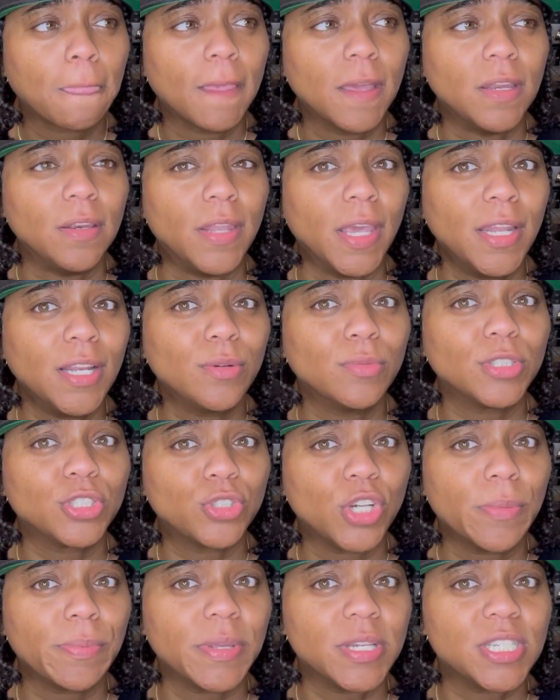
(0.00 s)
Dina was
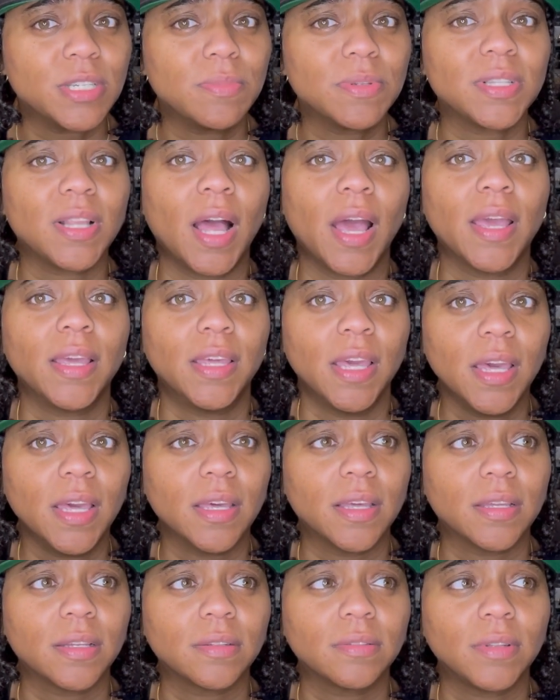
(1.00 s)
stripping. She was like,
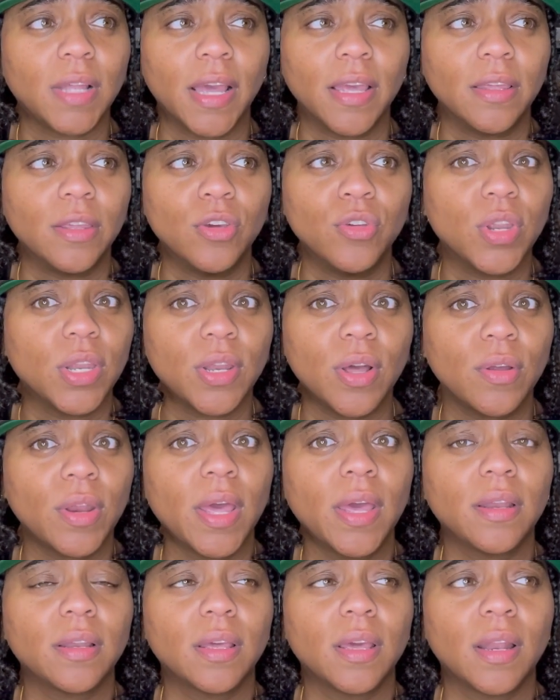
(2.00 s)
yeah, like, you didn't know
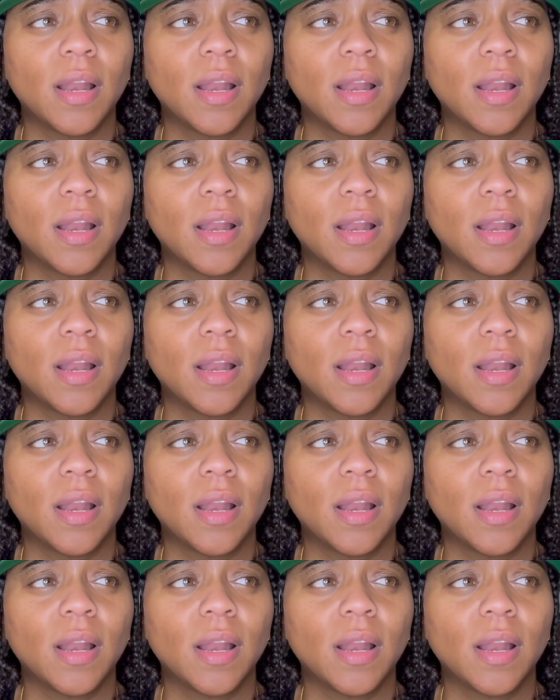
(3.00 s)
that?